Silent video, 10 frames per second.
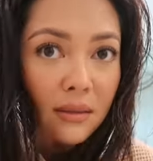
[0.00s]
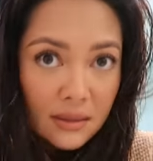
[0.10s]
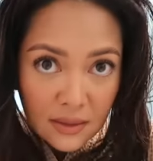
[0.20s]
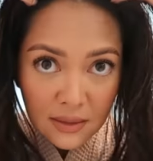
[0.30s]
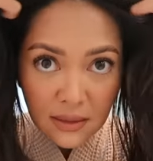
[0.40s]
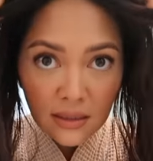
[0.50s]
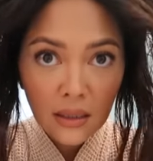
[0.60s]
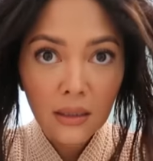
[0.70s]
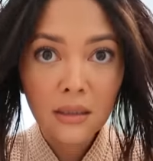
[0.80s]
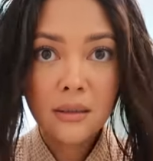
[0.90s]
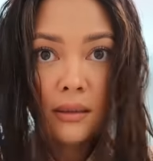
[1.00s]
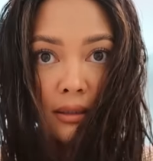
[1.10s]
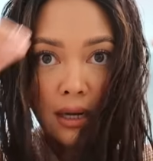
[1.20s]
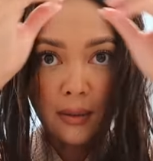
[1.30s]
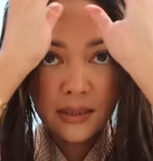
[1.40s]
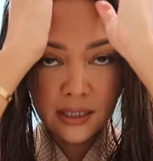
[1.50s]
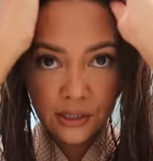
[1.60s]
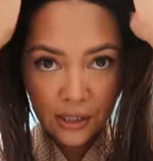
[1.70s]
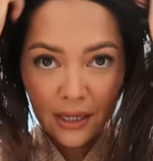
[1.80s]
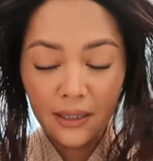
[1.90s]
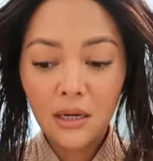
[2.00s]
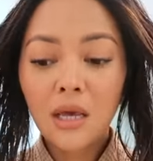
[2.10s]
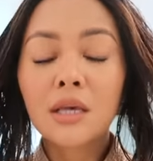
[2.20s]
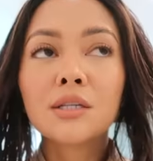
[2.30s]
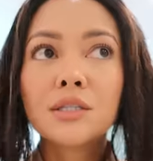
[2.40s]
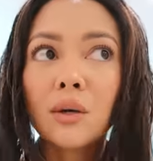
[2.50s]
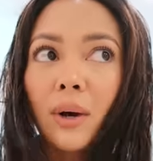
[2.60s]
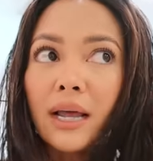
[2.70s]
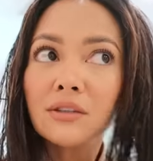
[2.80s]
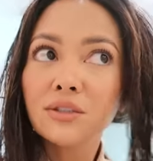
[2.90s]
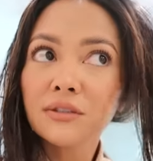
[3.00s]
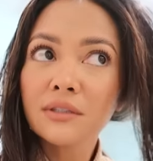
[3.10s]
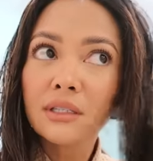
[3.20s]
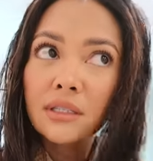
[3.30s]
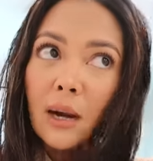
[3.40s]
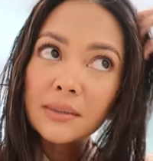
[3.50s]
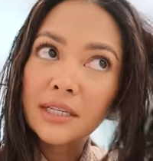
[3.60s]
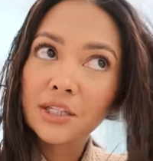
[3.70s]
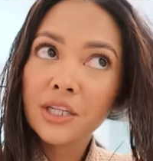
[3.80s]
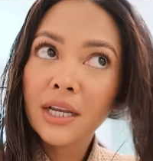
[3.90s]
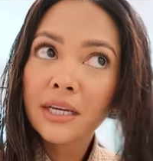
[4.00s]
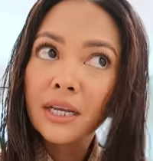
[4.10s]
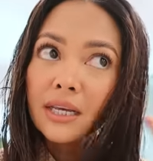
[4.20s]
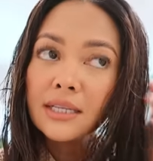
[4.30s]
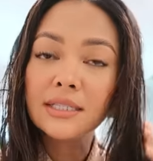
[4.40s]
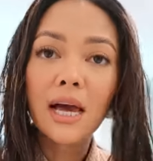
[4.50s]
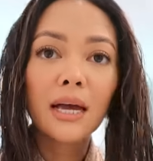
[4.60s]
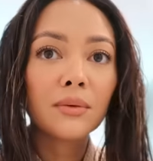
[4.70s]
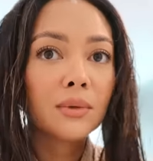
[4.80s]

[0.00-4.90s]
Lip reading: this is the top section. So what I'll do for the top section is I